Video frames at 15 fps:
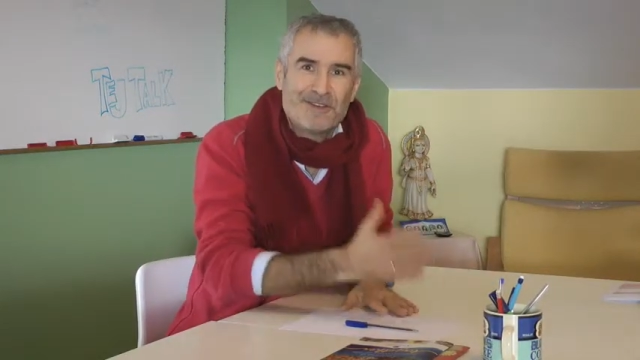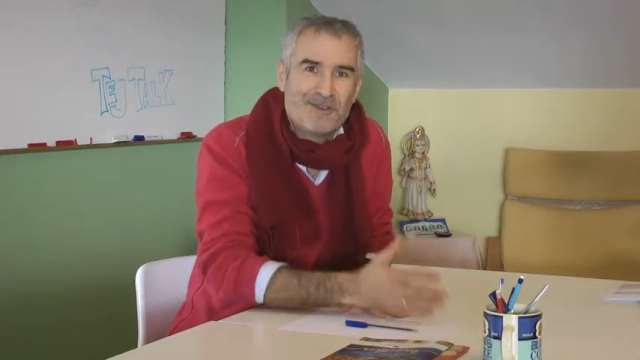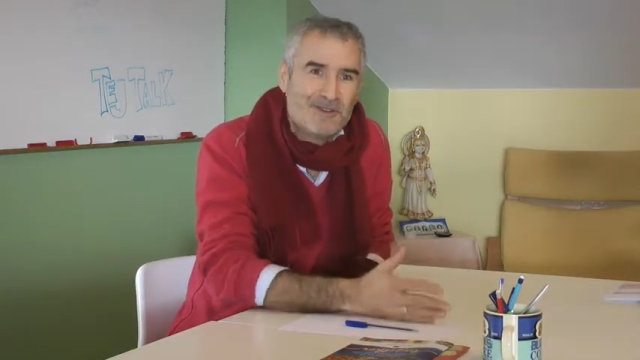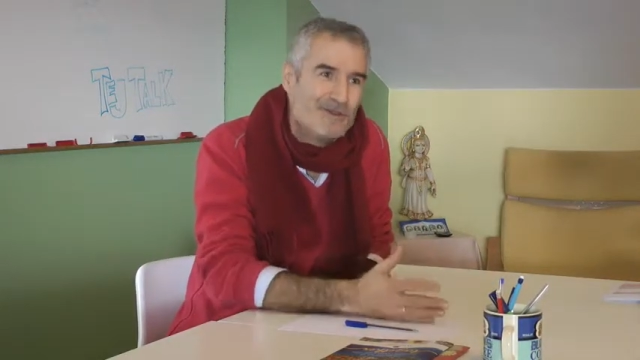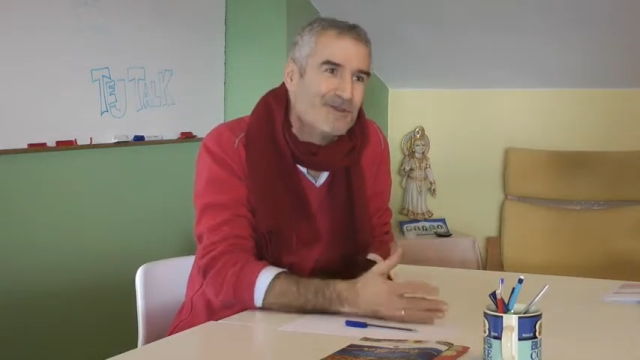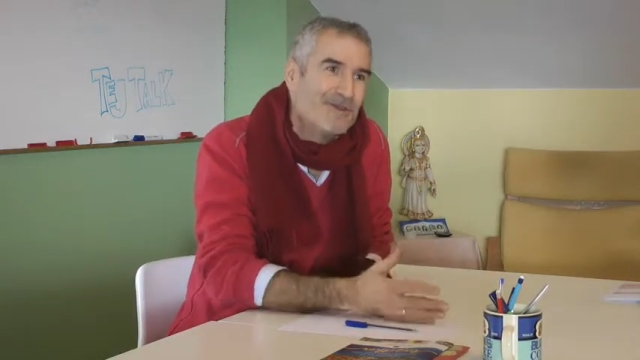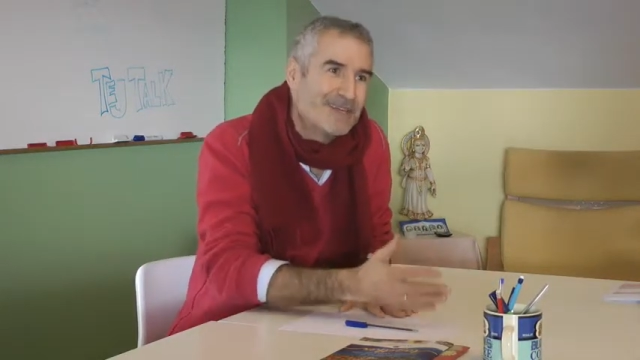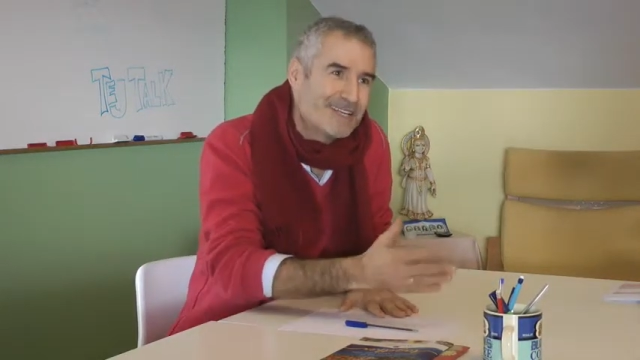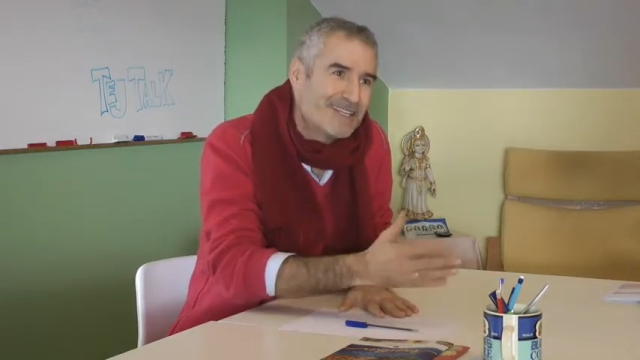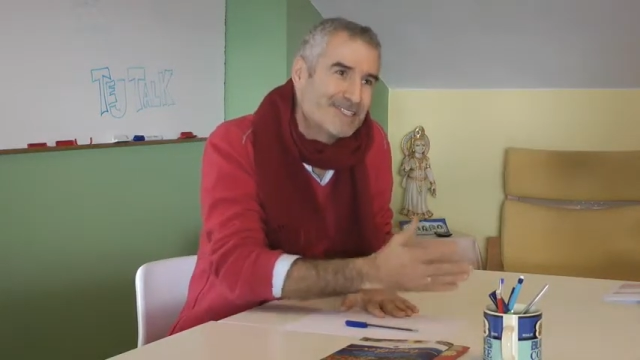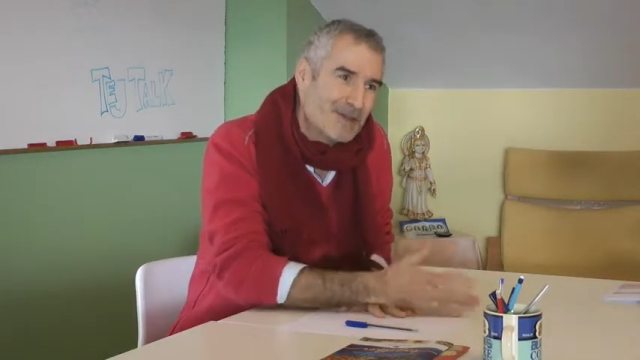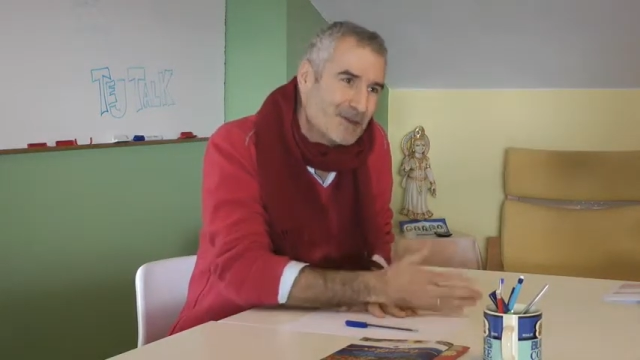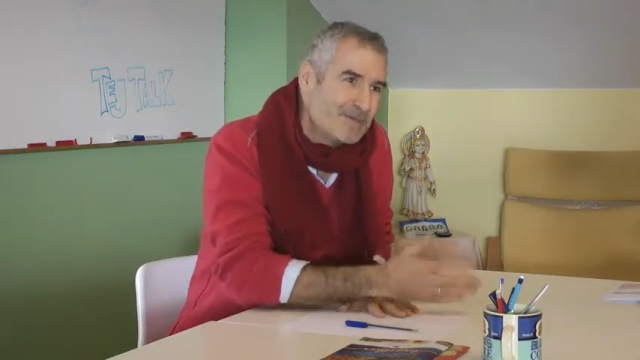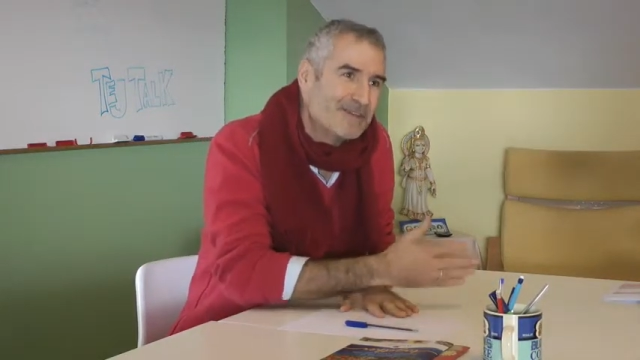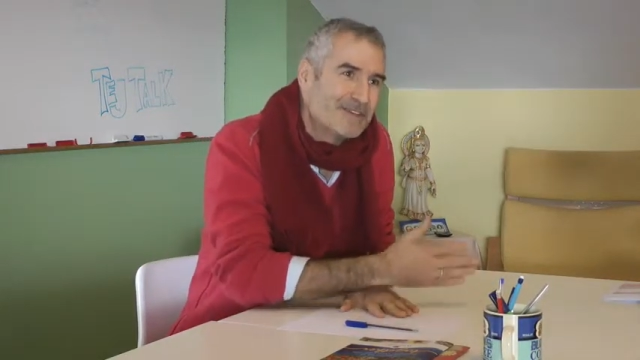Who
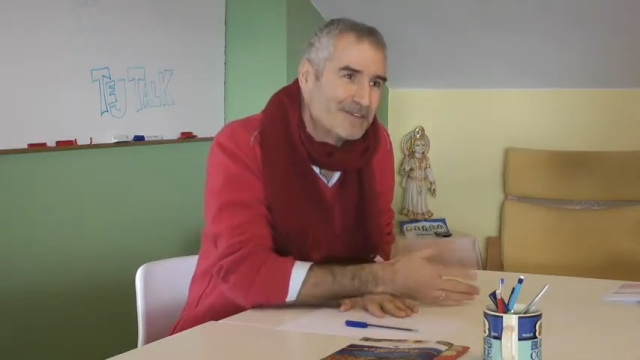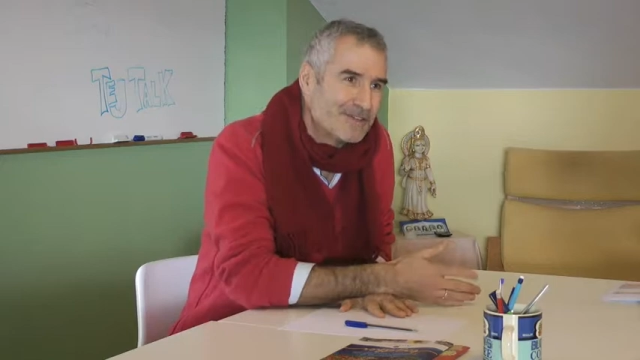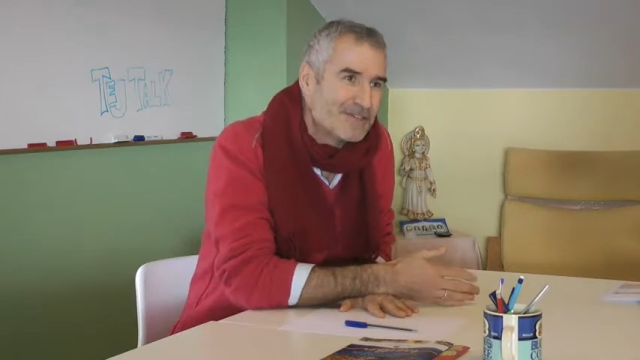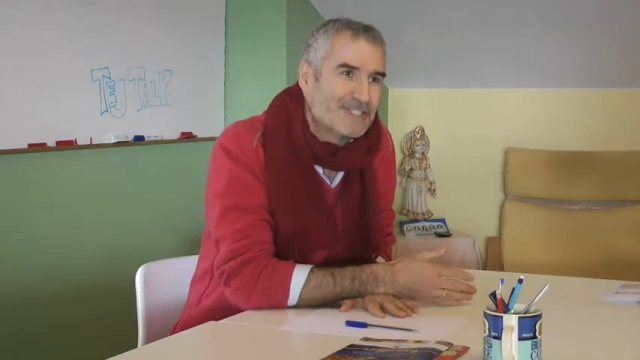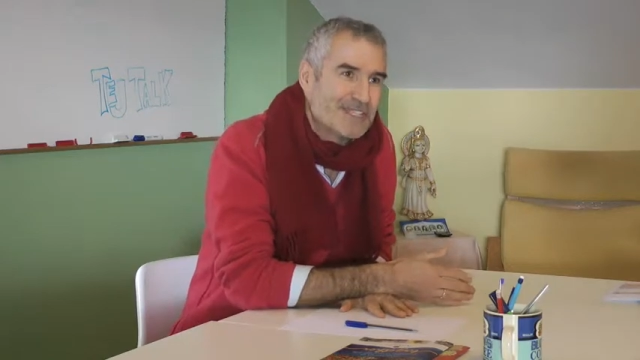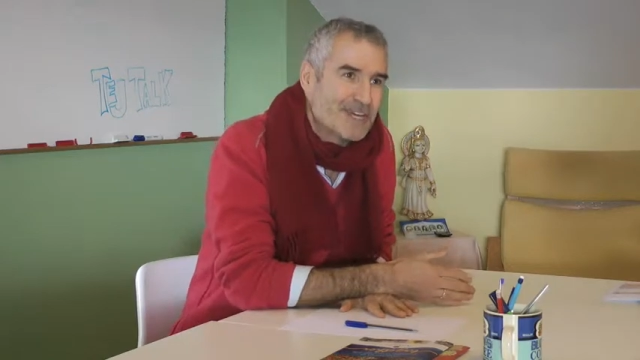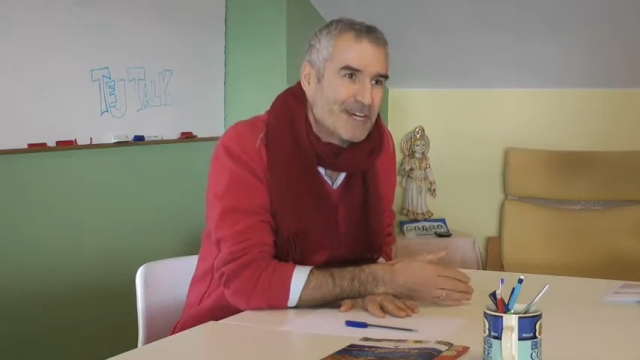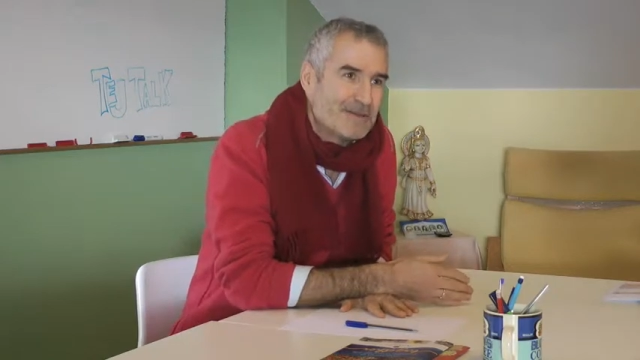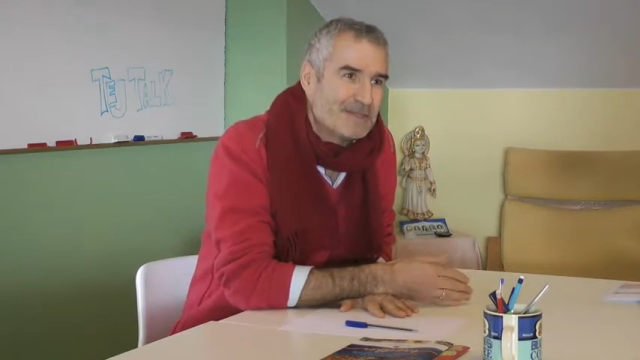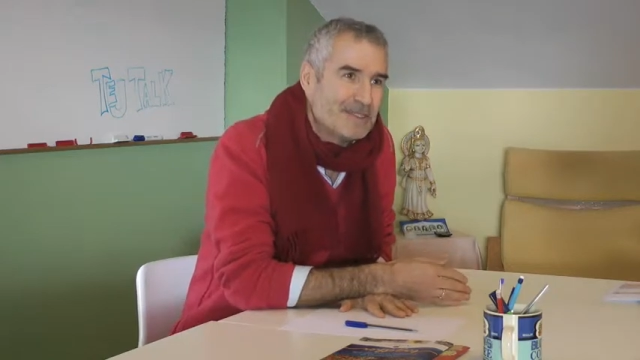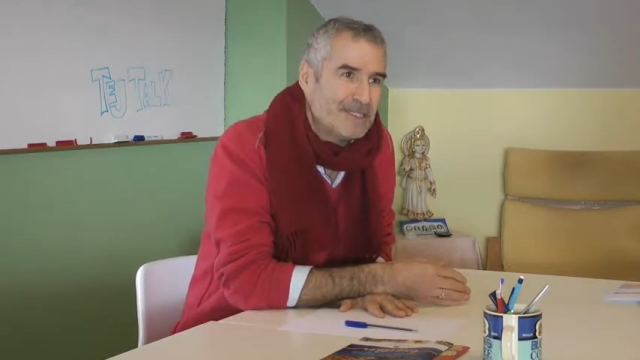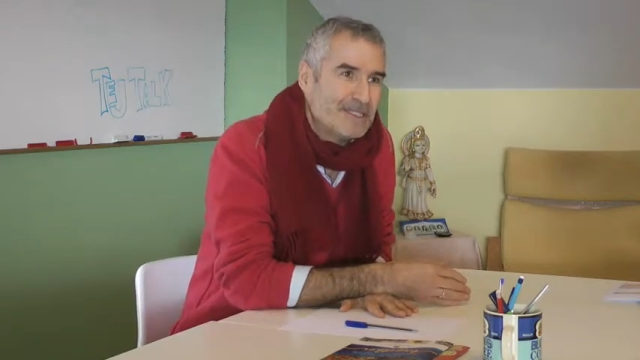gets open the first time,